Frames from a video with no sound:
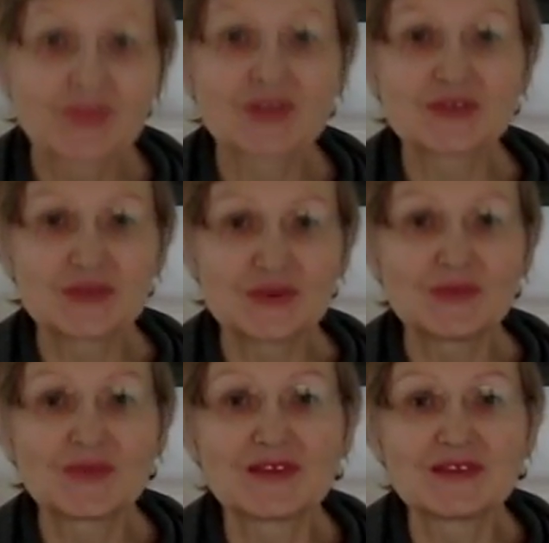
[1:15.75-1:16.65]

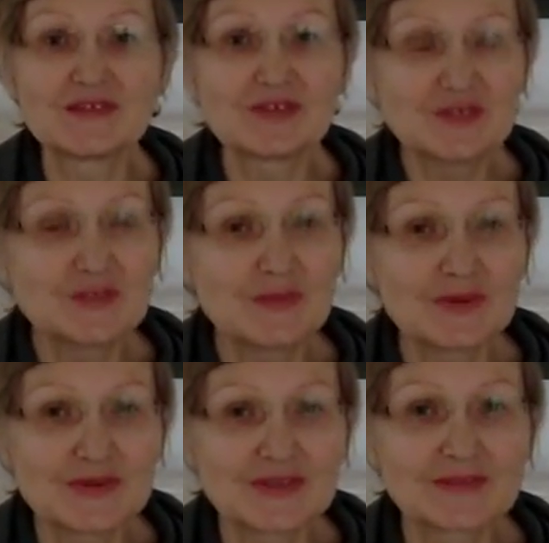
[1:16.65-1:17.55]
So the first
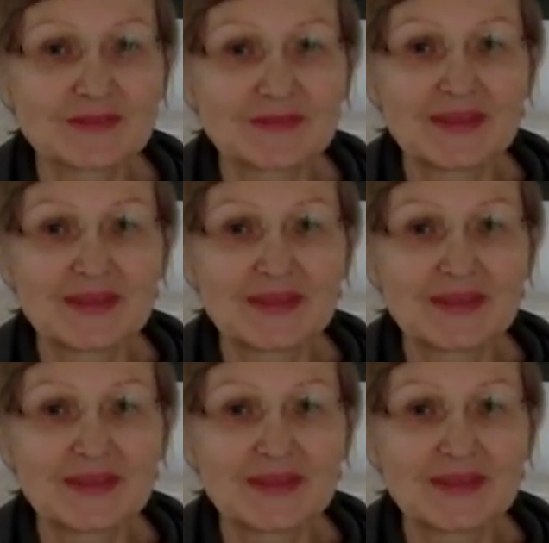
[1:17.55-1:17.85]
person,